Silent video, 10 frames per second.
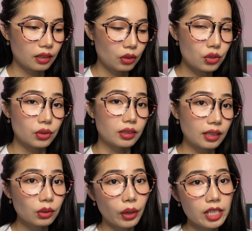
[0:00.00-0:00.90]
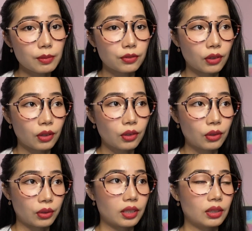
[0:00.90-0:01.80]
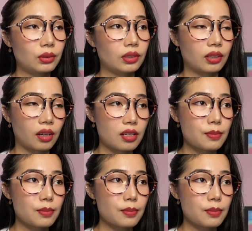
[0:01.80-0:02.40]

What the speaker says: you should think twice before going into the course,